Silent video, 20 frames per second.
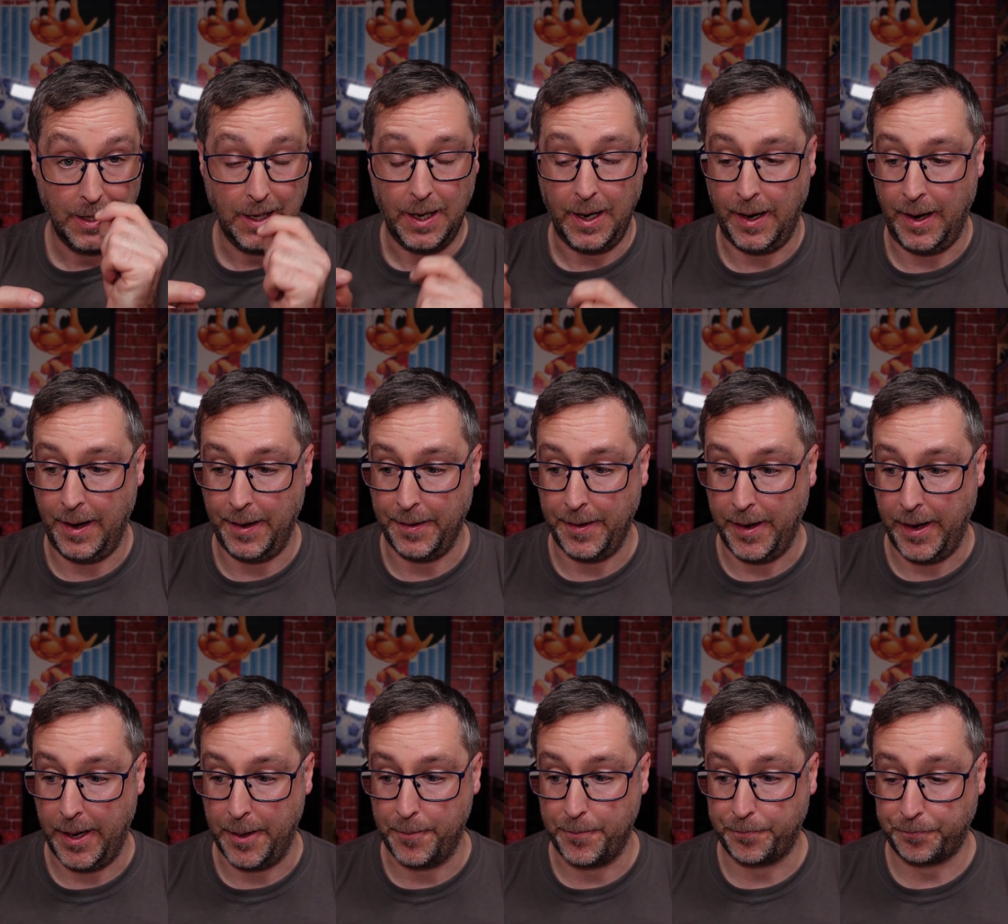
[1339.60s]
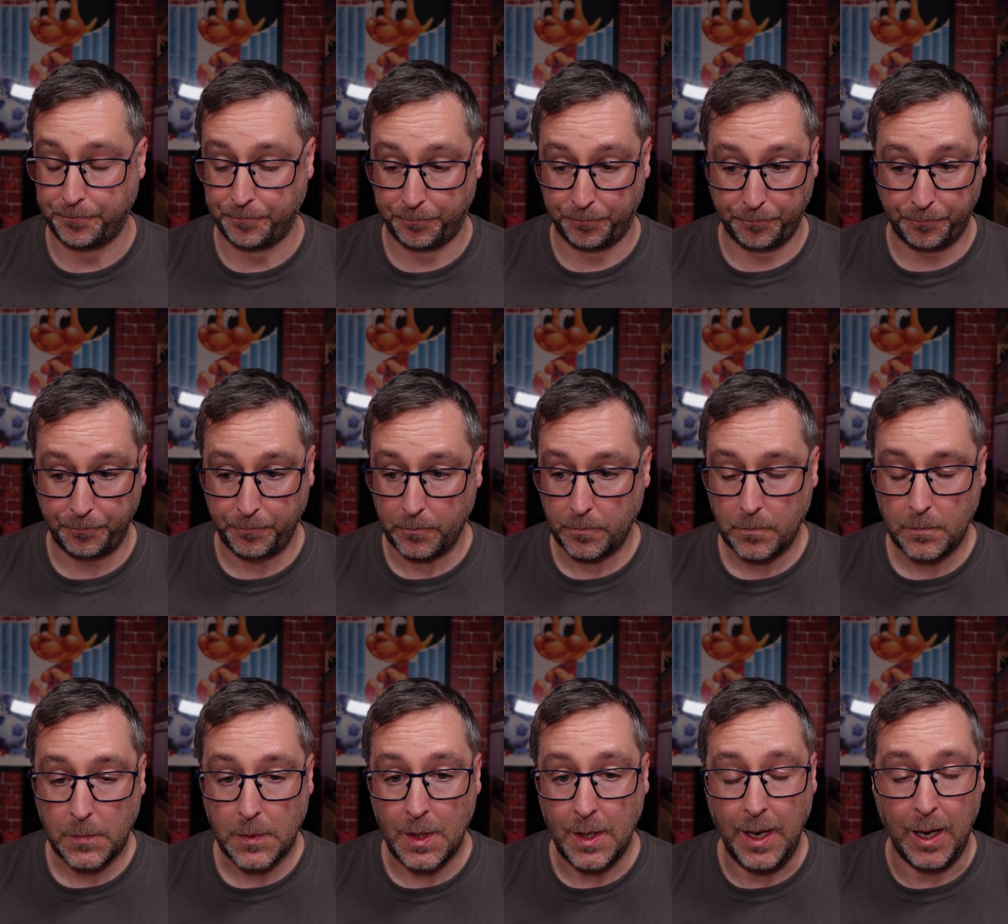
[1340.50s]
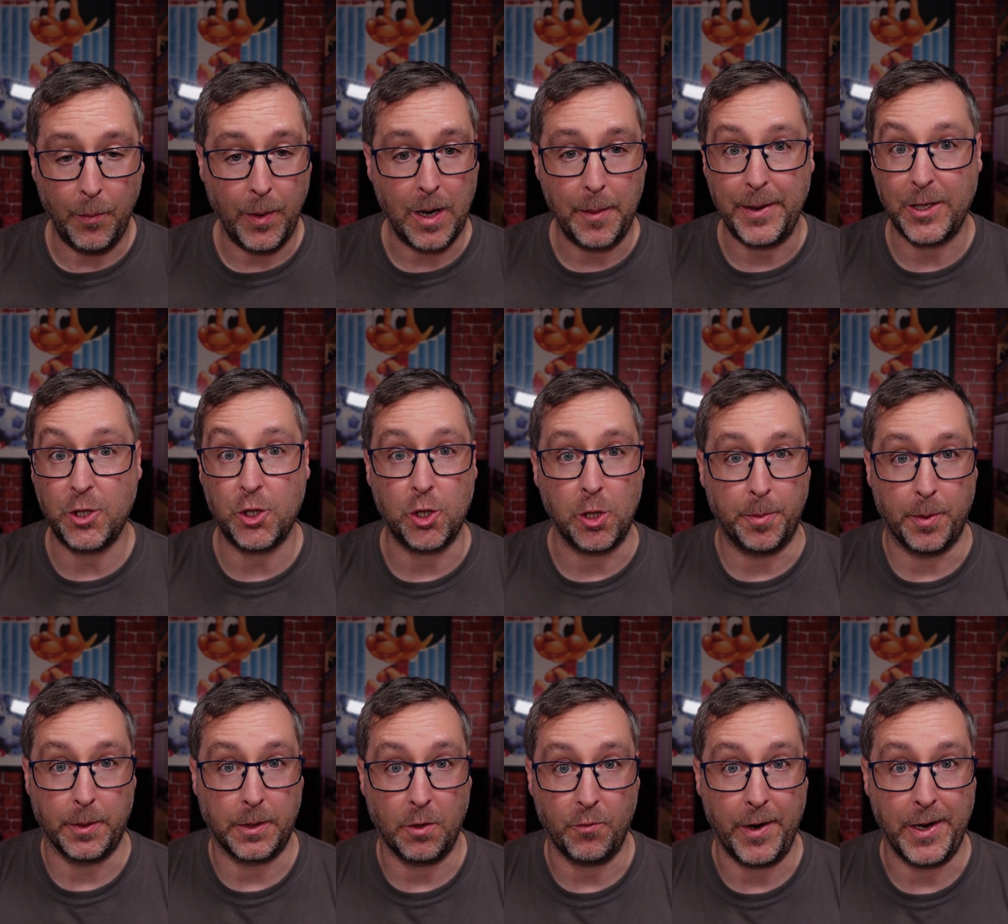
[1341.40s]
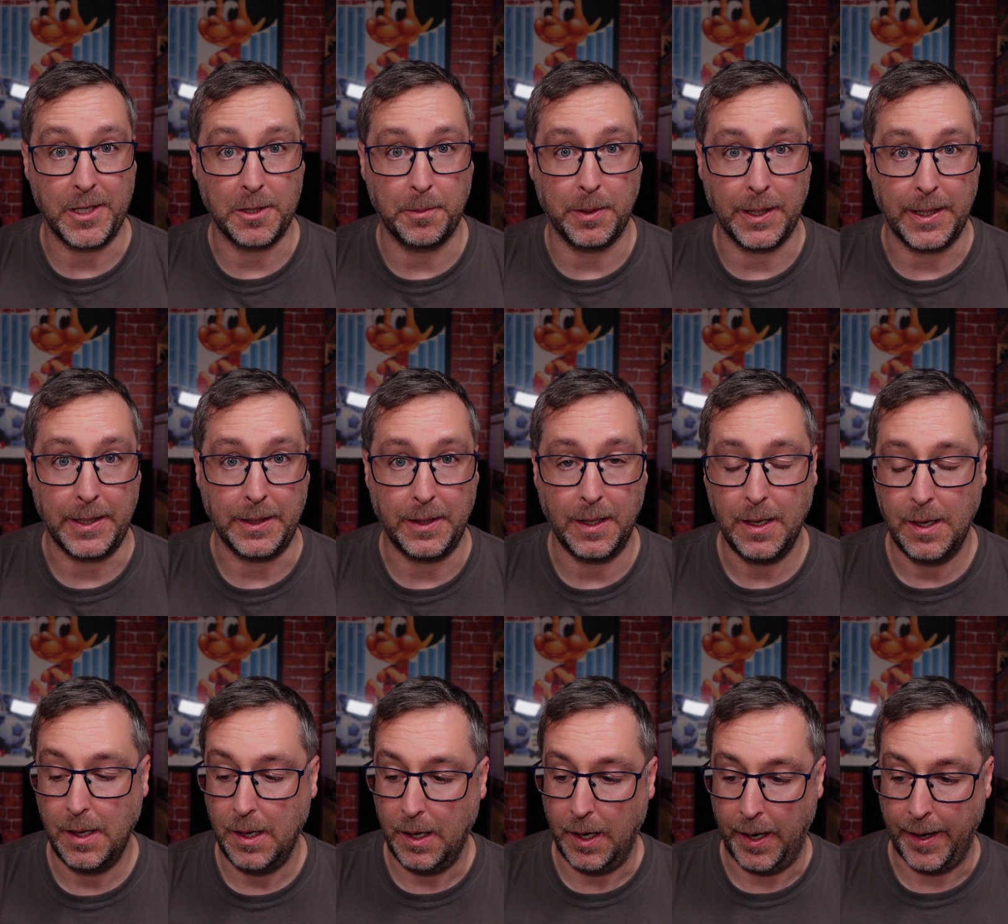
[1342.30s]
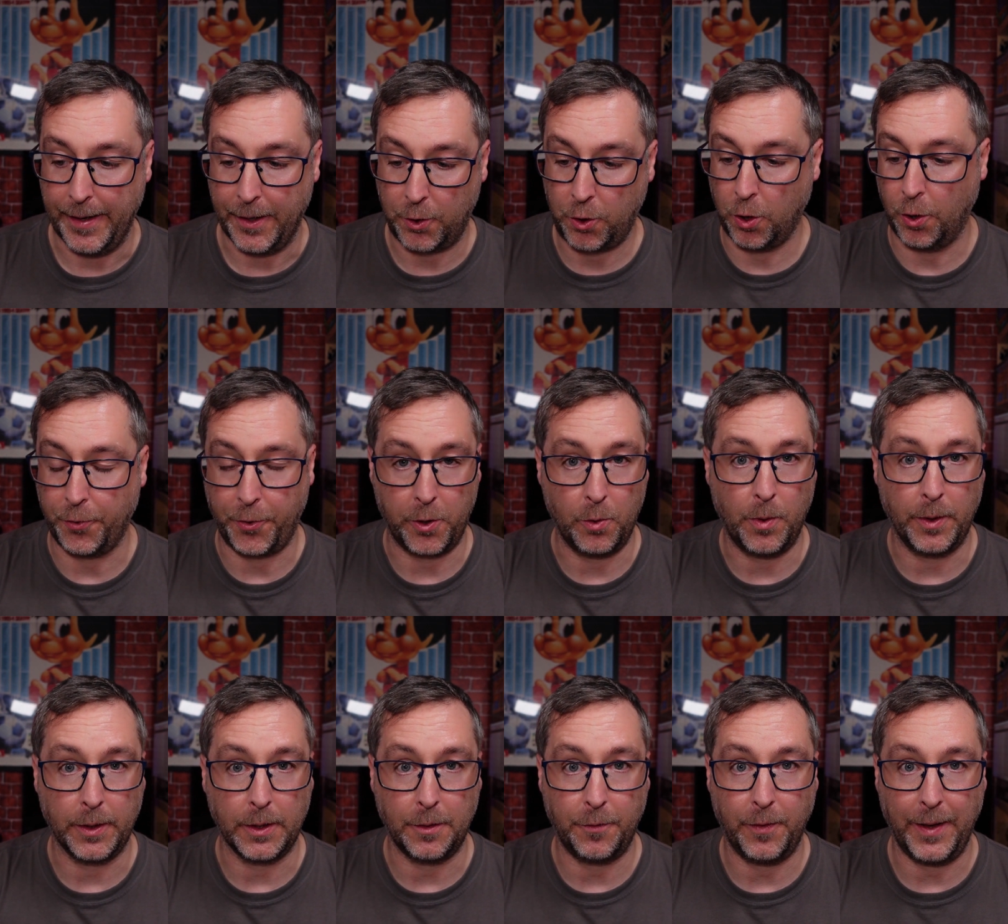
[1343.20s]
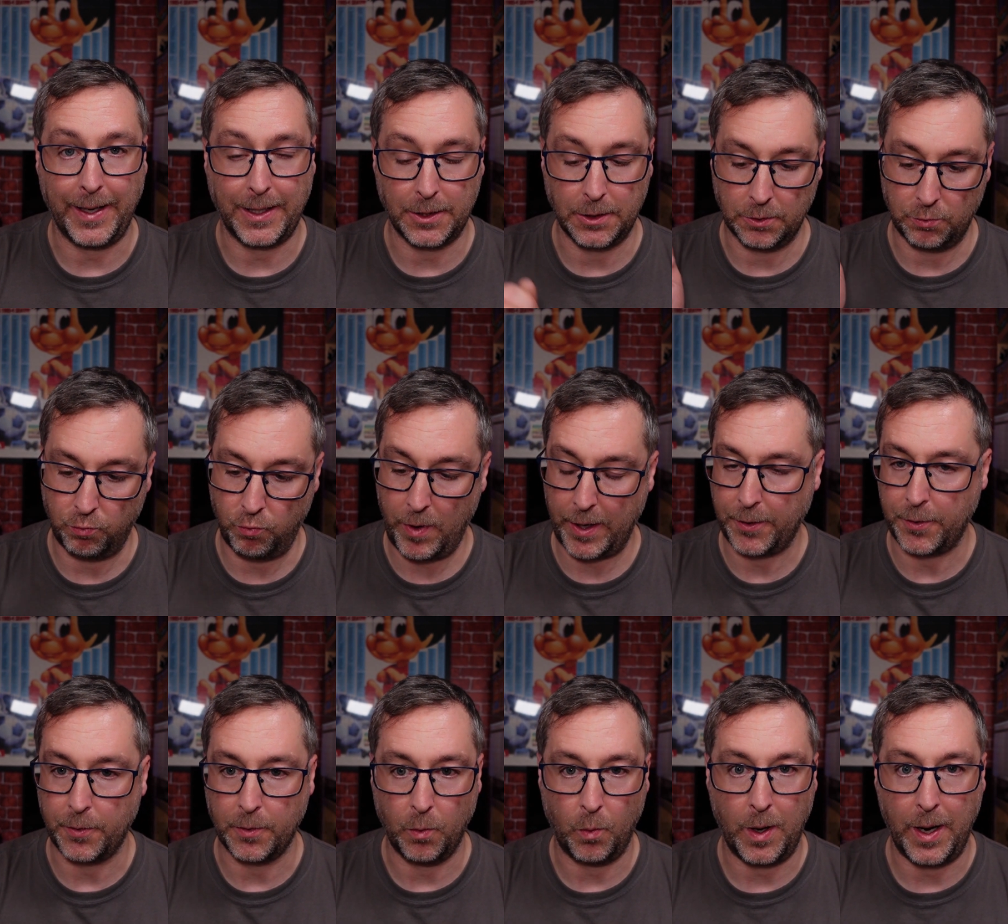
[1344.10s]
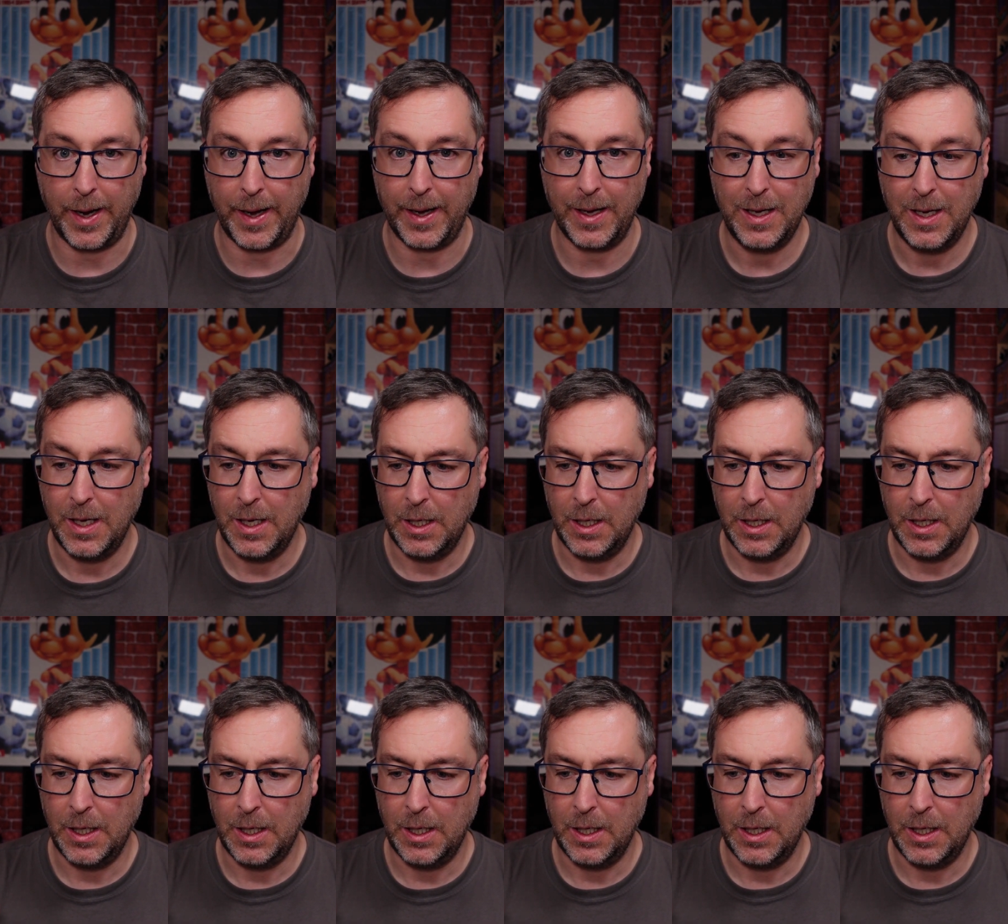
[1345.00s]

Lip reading: and I went a bit stupid with the razor blade and I cut through one of the flexes right through the wire.